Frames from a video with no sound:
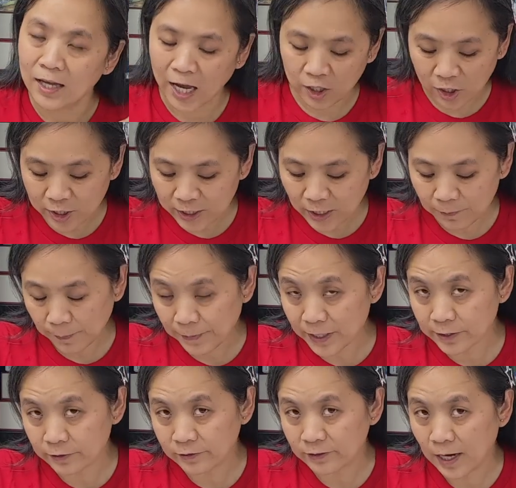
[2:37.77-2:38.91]
I got to keep my
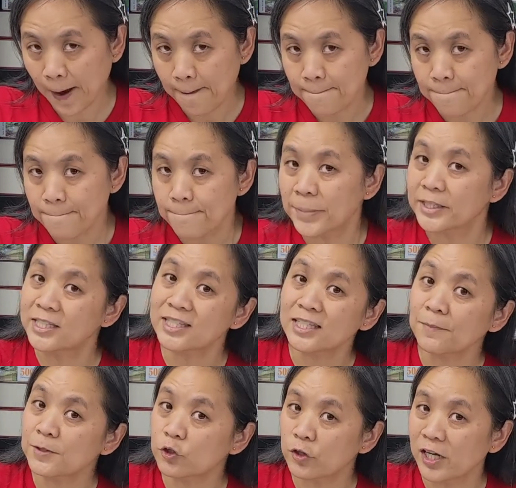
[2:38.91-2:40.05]
puzzle, but since
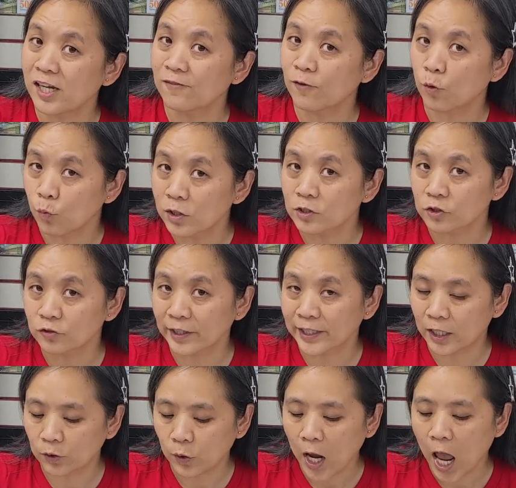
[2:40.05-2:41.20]
I'm in training for Worlds right now,